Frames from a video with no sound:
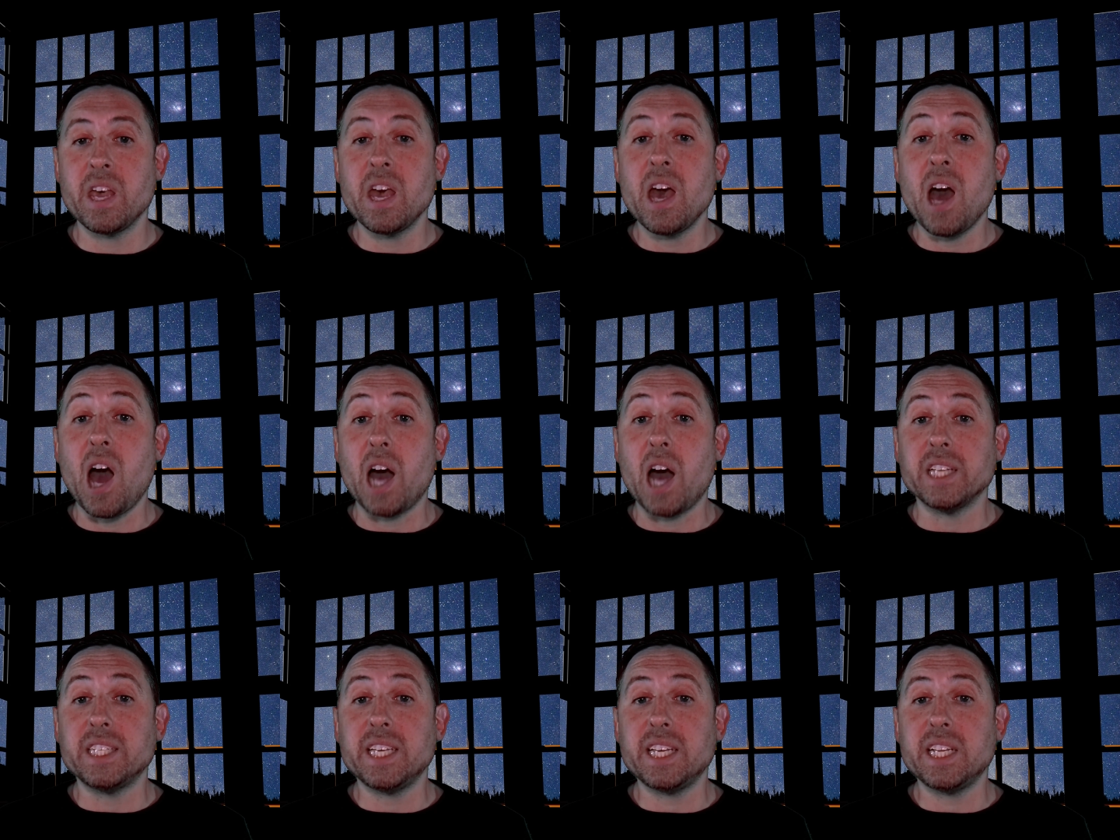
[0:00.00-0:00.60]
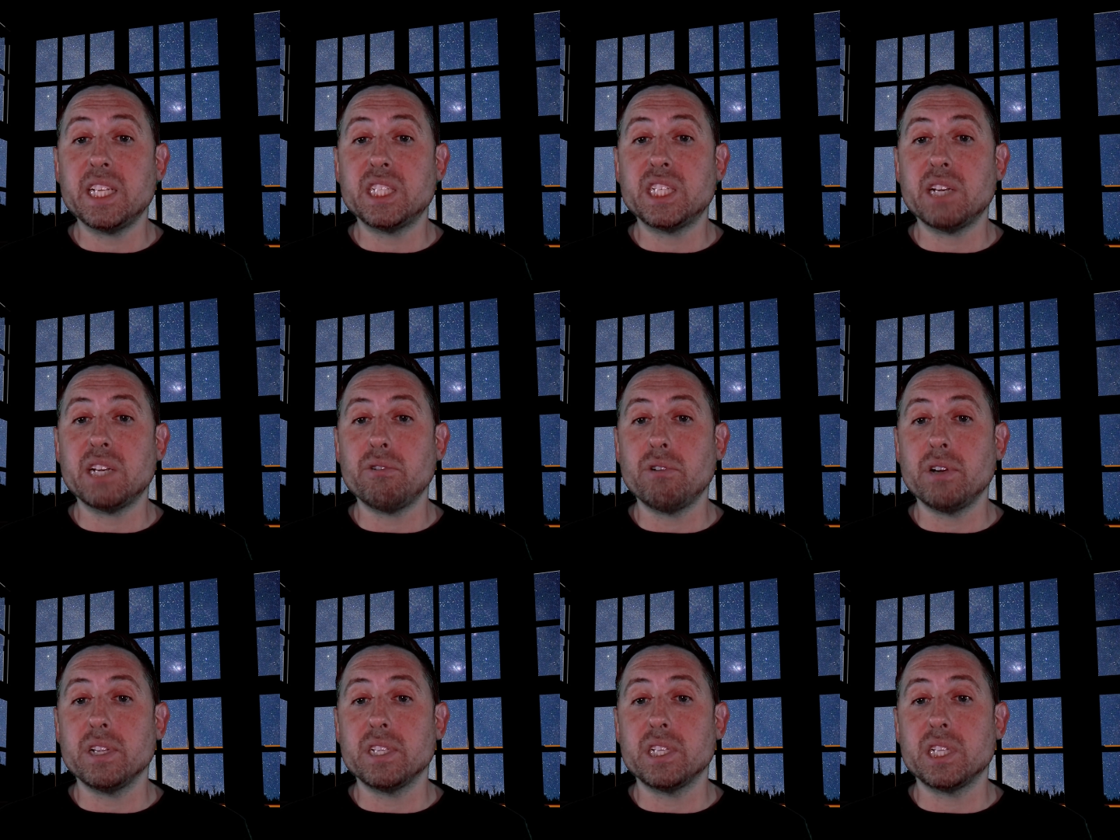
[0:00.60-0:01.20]
I did a
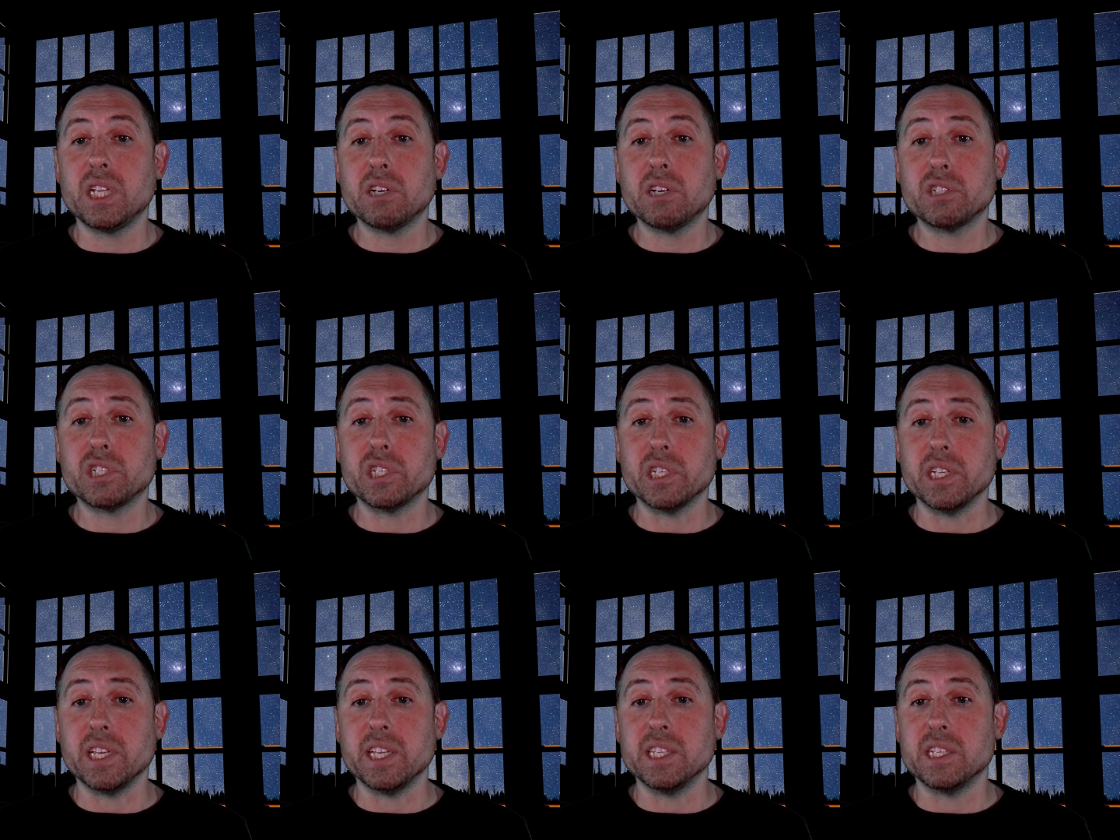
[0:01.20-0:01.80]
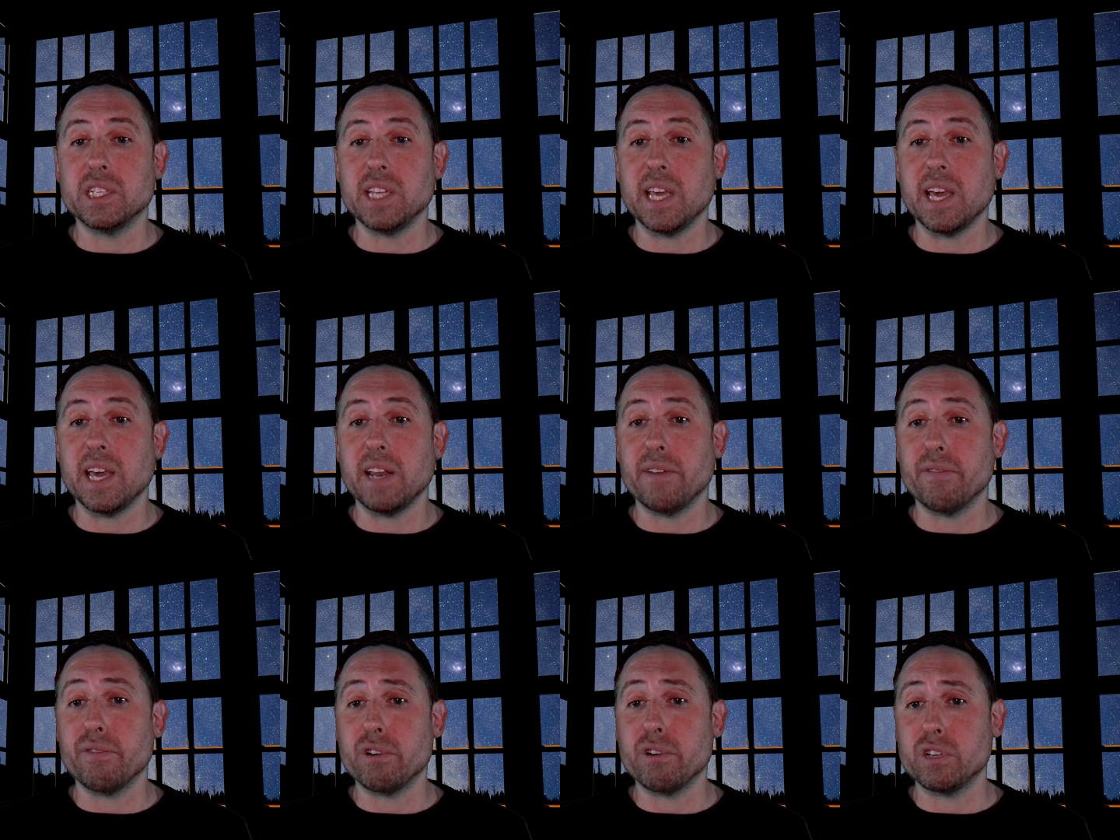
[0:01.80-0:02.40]
general introduction into
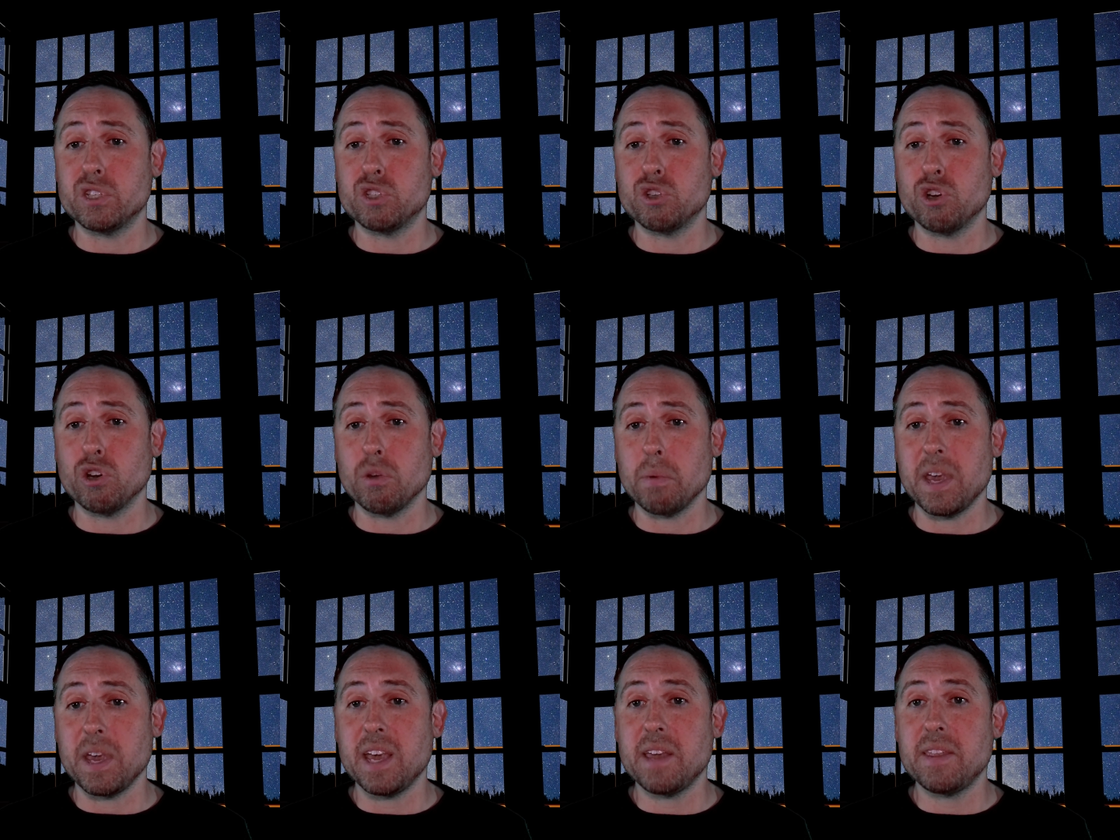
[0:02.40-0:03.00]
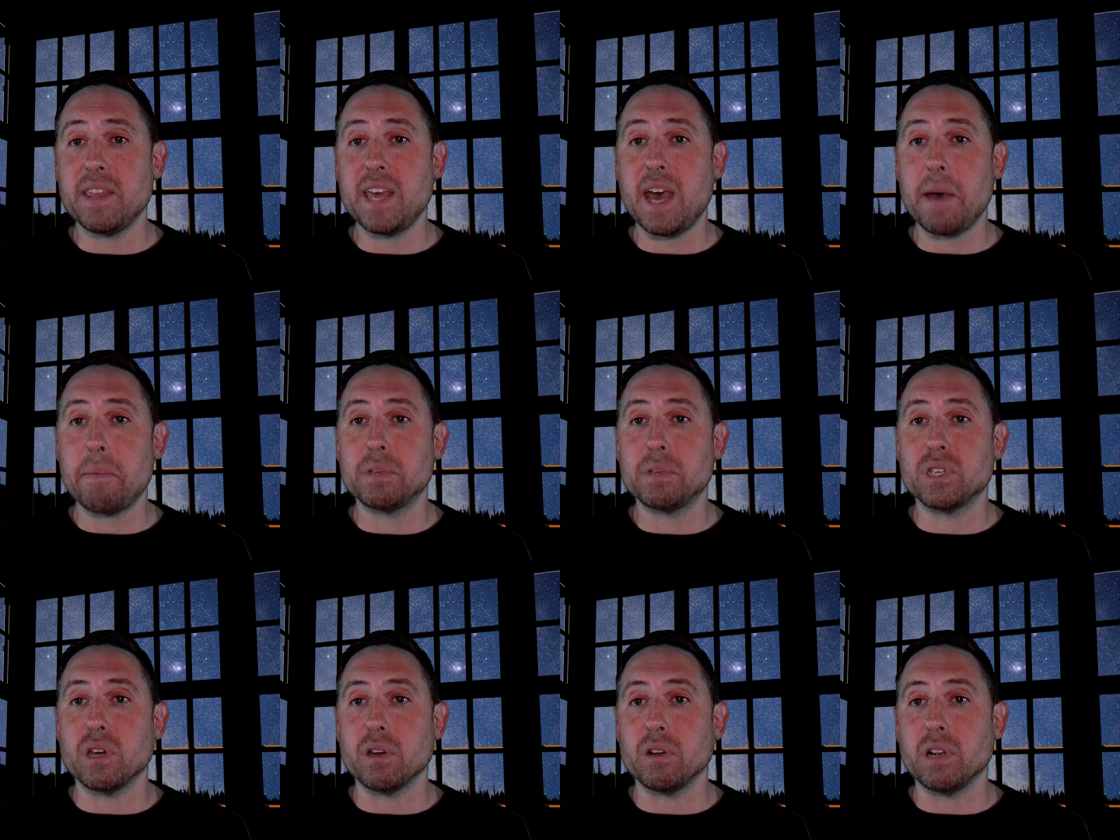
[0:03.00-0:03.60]
near-infrared astronomy in the
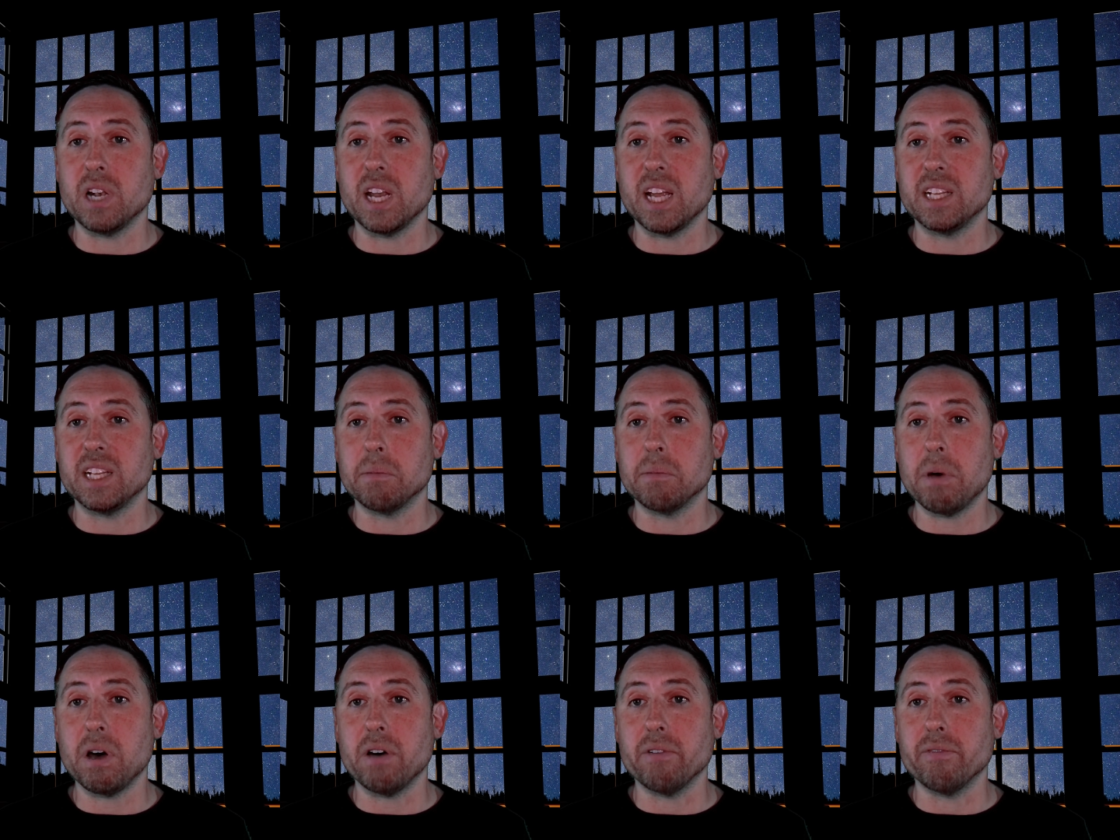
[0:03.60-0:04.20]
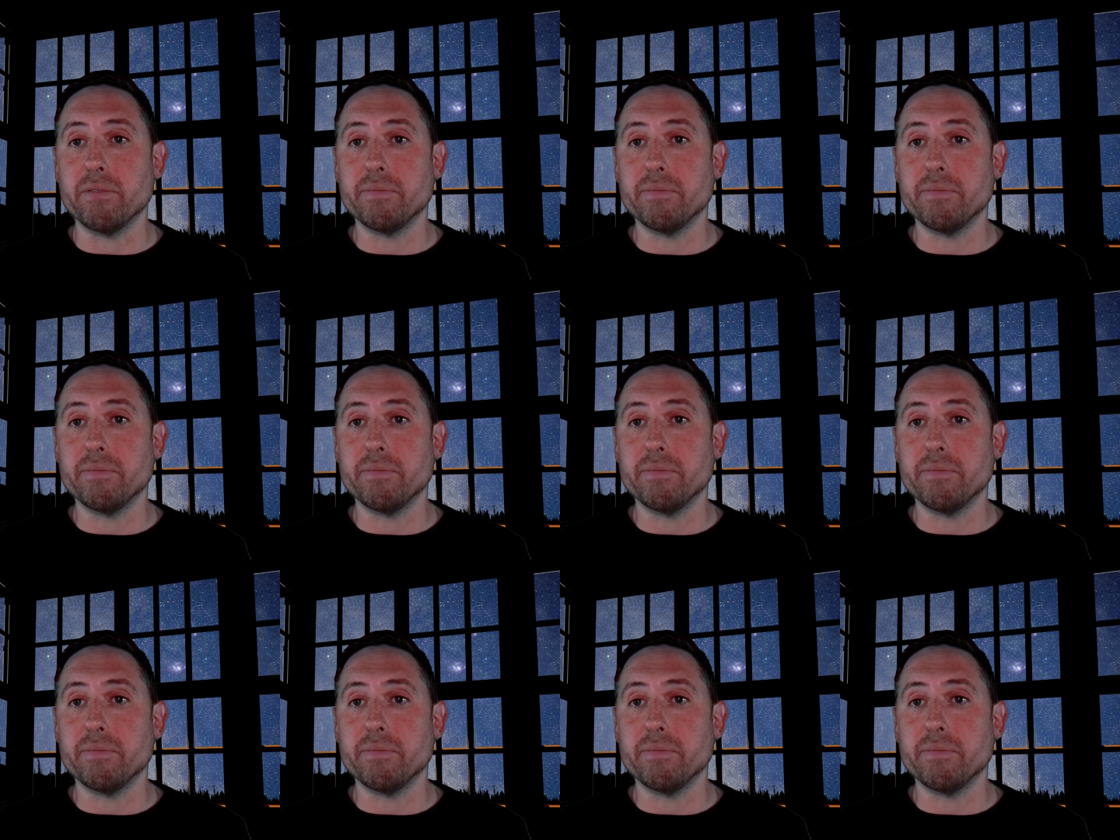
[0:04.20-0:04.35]
episode linked above.